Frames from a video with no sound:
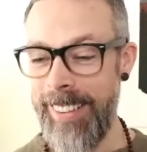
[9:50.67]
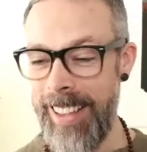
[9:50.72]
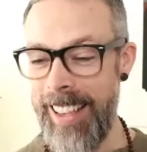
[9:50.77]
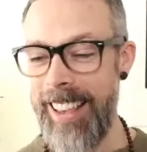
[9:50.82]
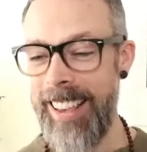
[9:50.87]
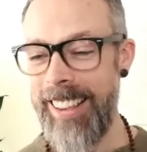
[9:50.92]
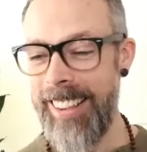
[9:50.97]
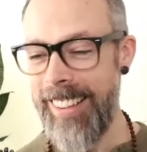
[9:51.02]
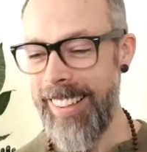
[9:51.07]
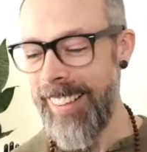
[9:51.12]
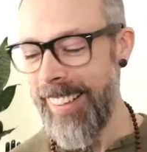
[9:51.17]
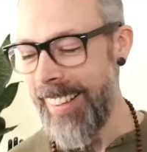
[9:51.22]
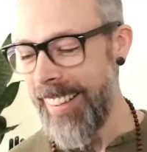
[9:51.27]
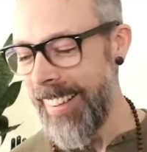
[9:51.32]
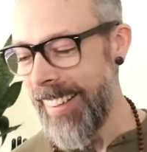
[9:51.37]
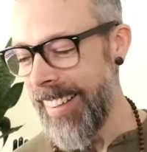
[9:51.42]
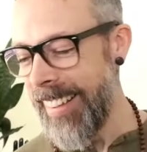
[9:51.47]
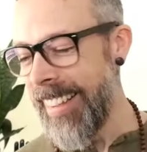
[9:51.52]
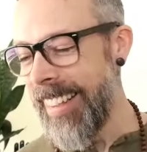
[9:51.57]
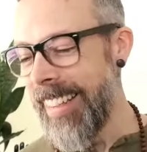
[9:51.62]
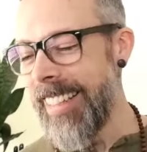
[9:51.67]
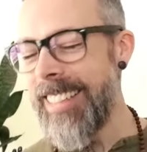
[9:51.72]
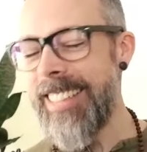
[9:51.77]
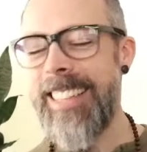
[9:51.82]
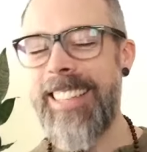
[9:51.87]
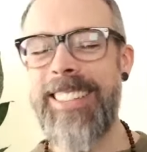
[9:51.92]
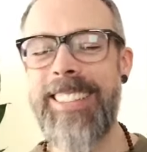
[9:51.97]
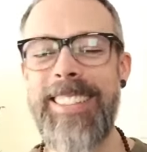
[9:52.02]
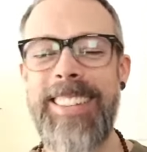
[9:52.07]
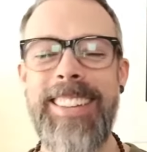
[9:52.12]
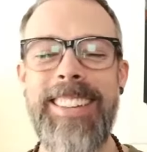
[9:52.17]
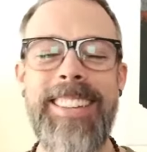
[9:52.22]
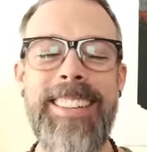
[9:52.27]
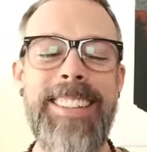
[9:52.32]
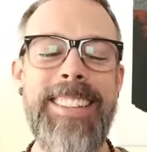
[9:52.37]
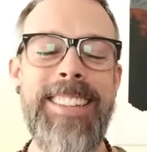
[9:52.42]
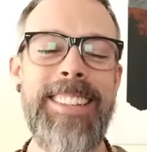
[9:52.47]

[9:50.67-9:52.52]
okay. So